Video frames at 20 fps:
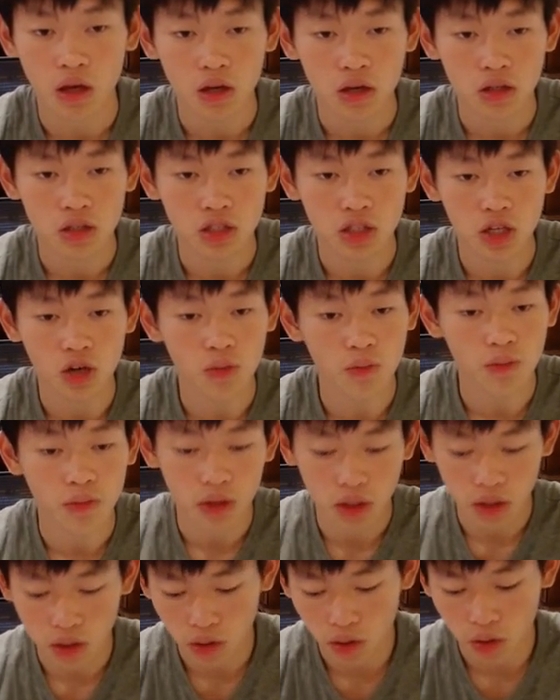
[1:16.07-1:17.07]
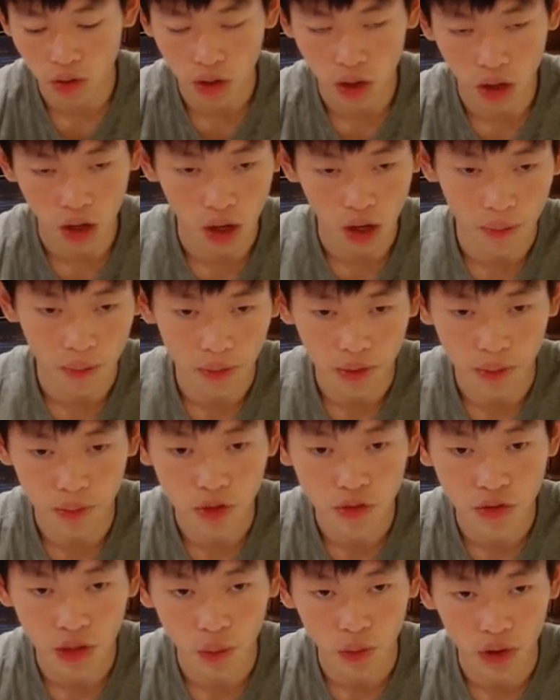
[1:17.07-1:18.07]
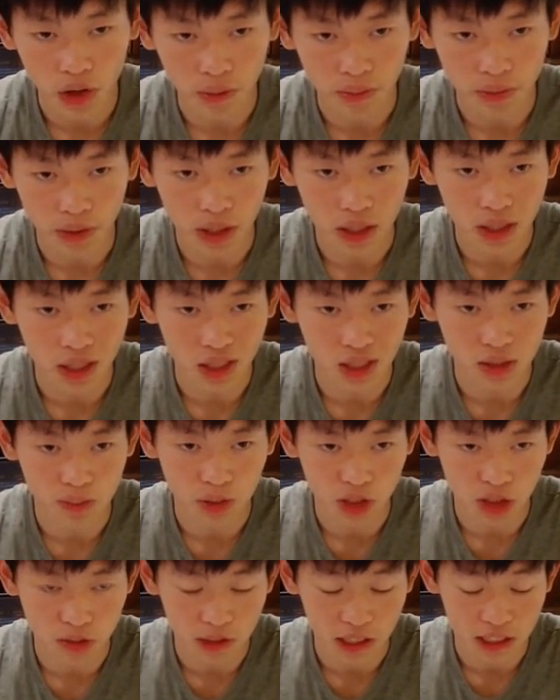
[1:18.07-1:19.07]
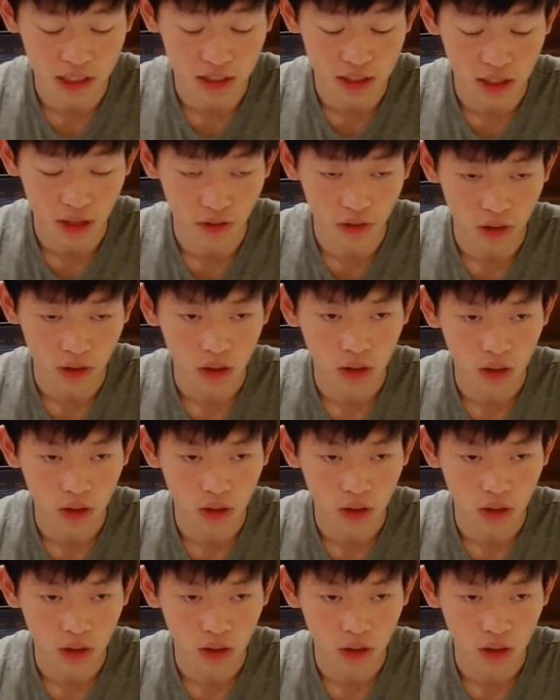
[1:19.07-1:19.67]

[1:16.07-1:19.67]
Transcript: So the move that we're going to play is bishop takes e7.